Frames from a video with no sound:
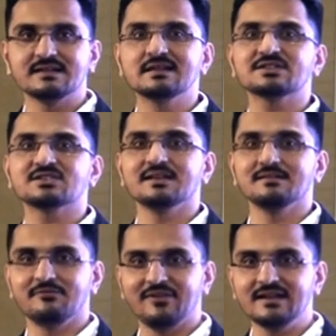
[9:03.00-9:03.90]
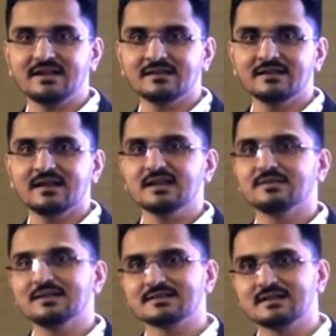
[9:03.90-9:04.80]
reduction in weight, as
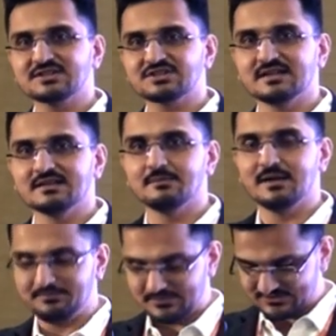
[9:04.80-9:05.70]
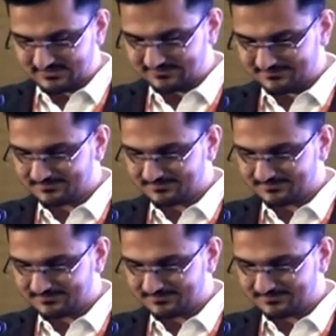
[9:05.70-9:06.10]
well as reduction in the blood pressure.